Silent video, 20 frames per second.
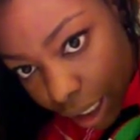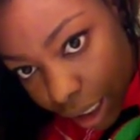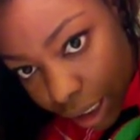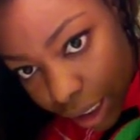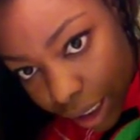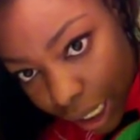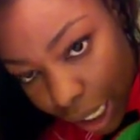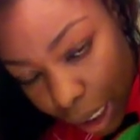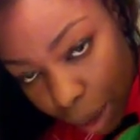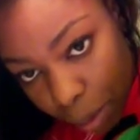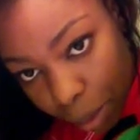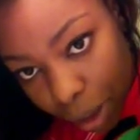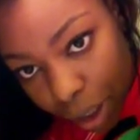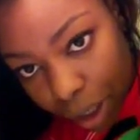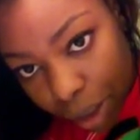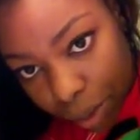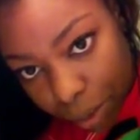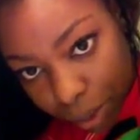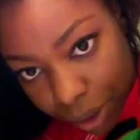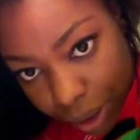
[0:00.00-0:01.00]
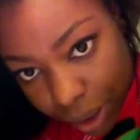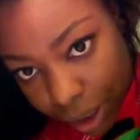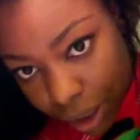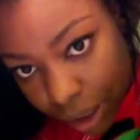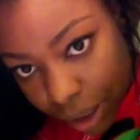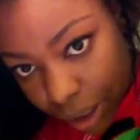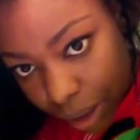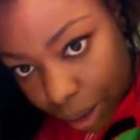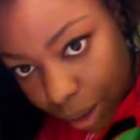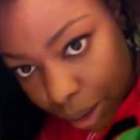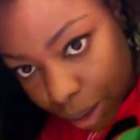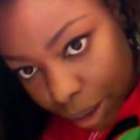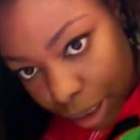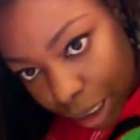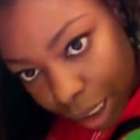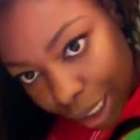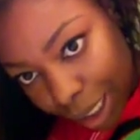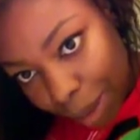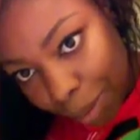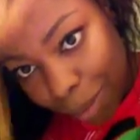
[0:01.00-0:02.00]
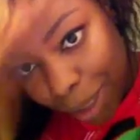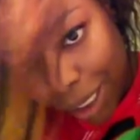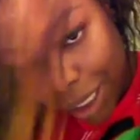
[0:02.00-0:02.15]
a side part with this, and